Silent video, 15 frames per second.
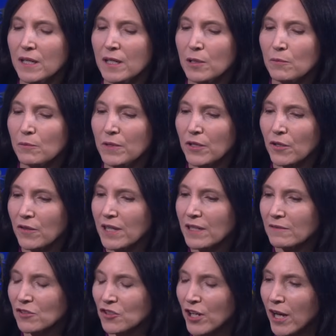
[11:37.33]

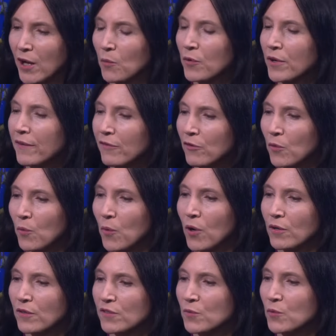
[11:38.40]
that chart, whatever it
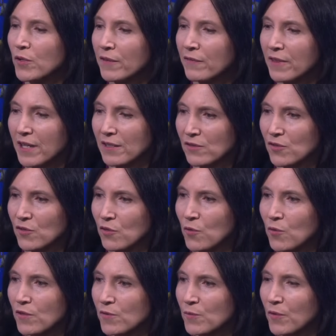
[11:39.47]
was or whatever that
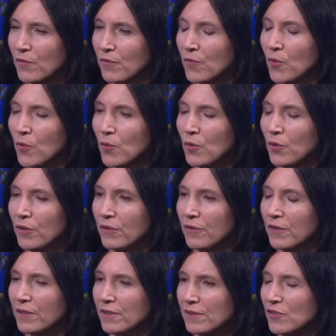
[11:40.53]
stock was before
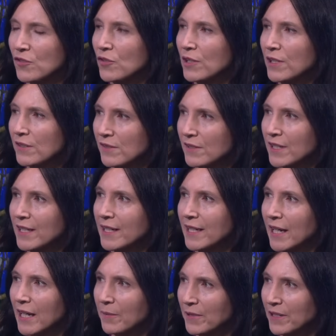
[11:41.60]
this new listing
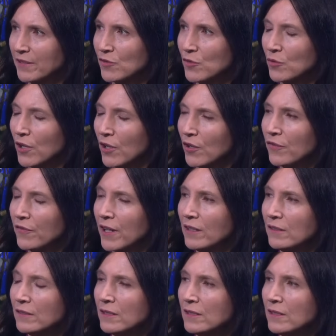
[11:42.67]
came in and took
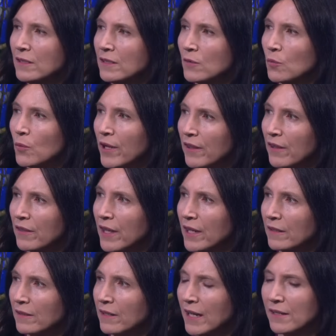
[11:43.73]
over, whether
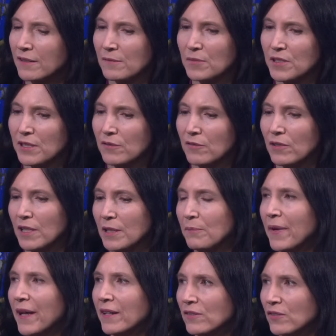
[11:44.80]
that has a material
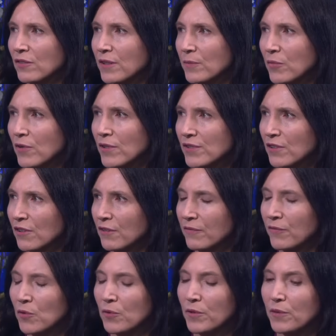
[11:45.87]
impact on the price going
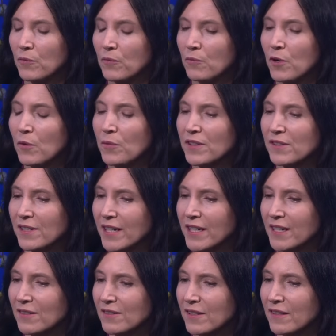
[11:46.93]
forward. And what we're
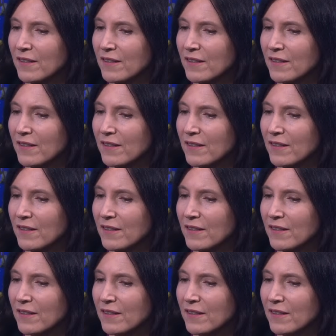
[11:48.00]
saying is that